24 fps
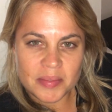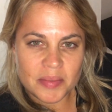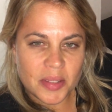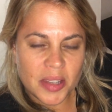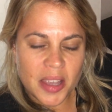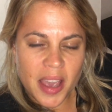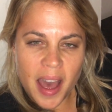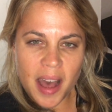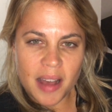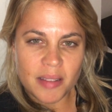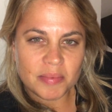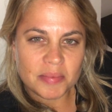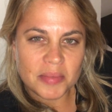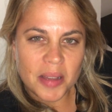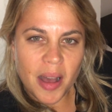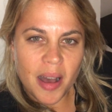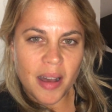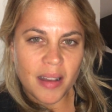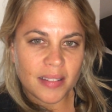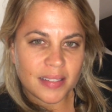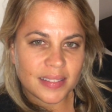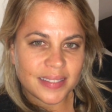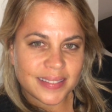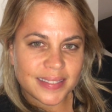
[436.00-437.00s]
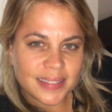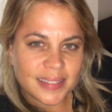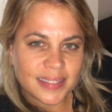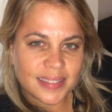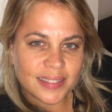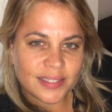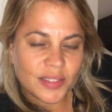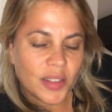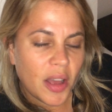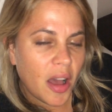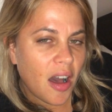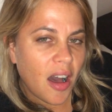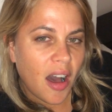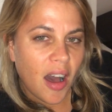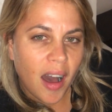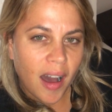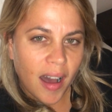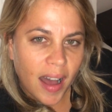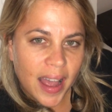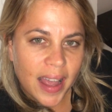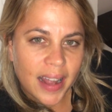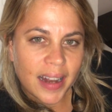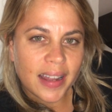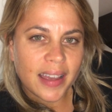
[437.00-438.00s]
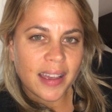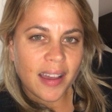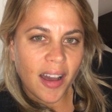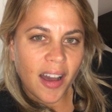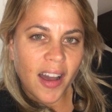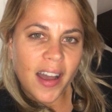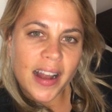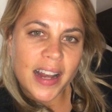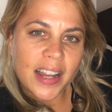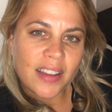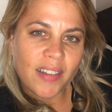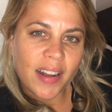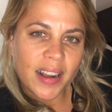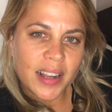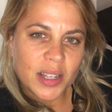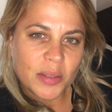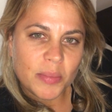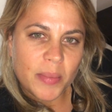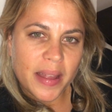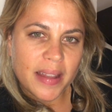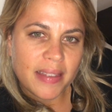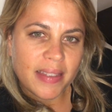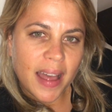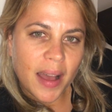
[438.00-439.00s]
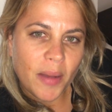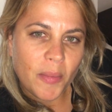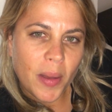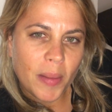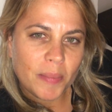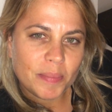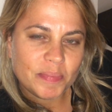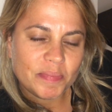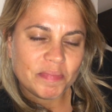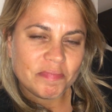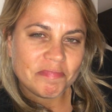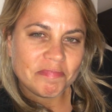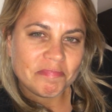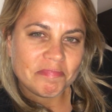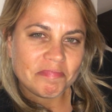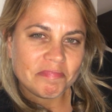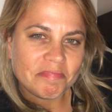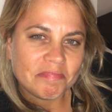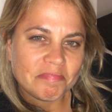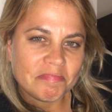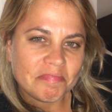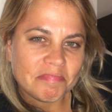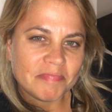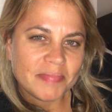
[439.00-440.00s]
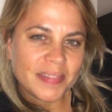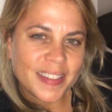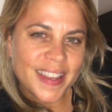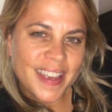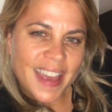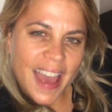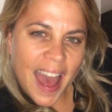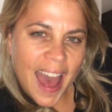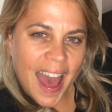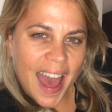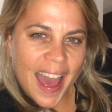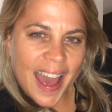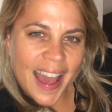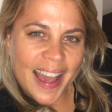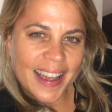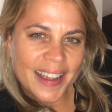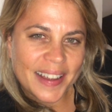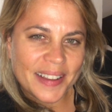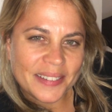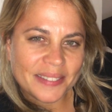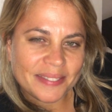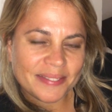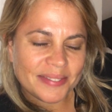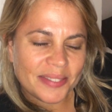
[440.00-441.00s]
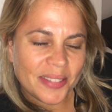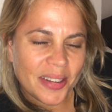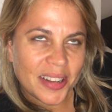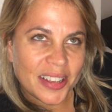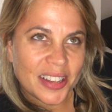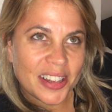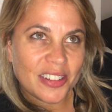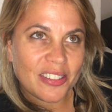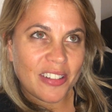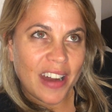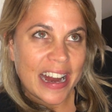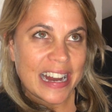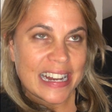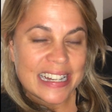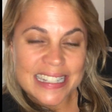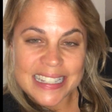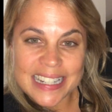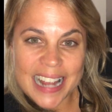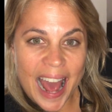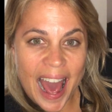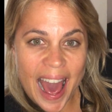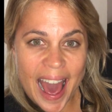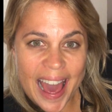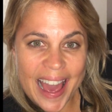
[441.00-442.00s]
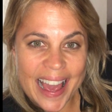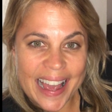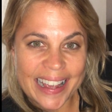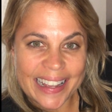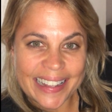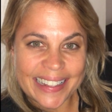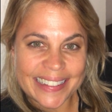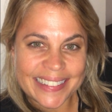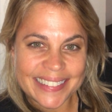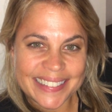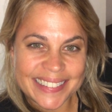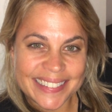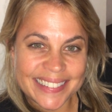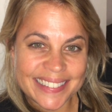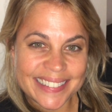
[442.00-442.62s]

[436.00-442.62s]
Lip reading: Yeah, highly, highly recommend that one. Yay! What a great day!